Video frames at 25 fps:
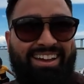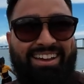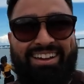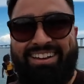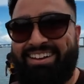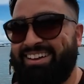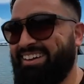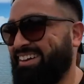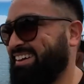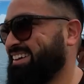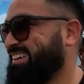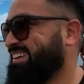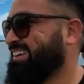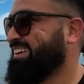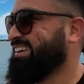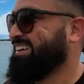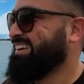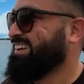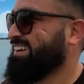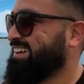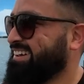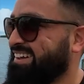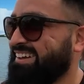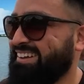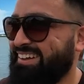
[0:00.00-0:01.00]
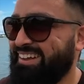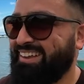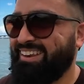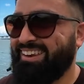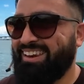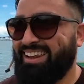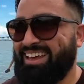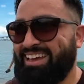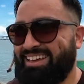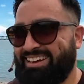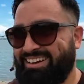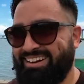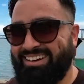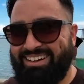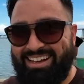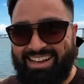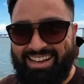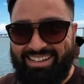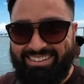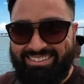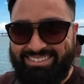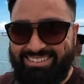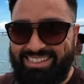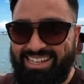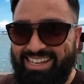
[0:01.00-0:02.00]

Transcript: All right, later, guys.